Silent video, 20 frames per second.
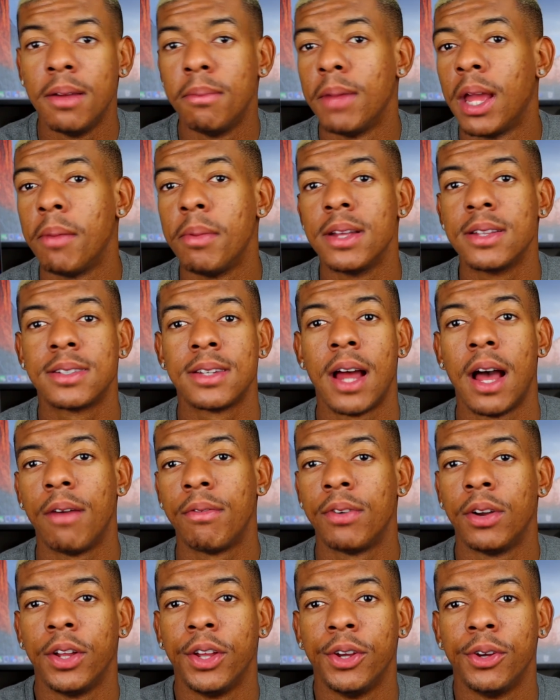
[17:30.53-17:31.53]
Maybe it's not
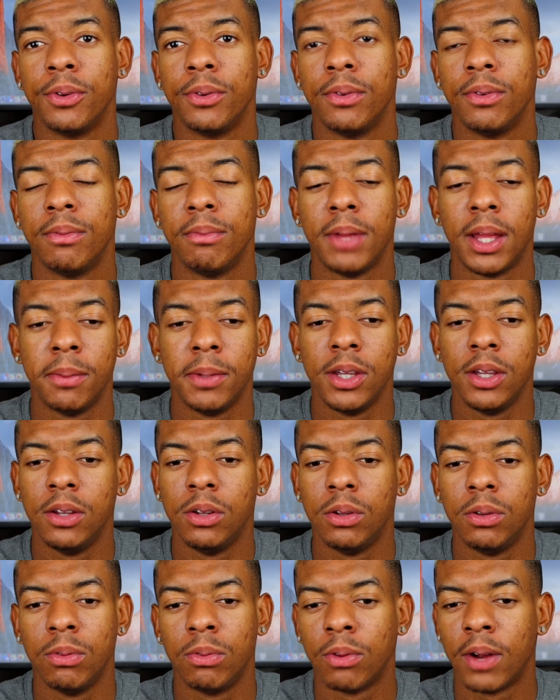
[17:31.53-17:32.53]
for you. Maybe
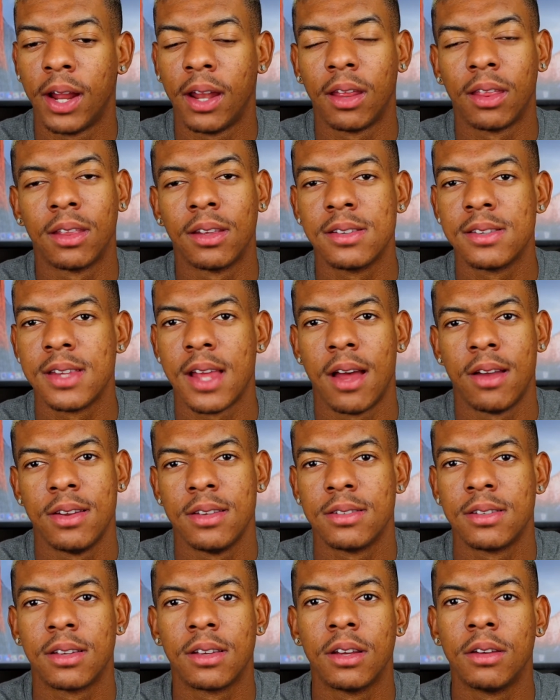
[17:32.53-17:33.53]
you, writing things down
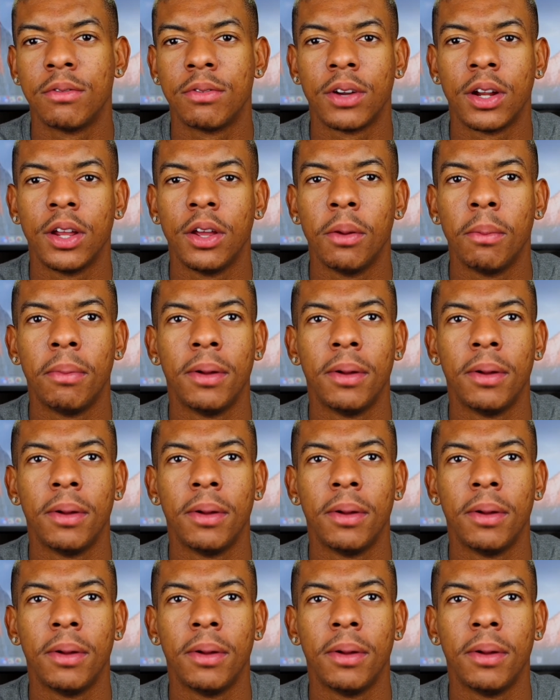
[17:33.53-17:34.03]
isn't good for you.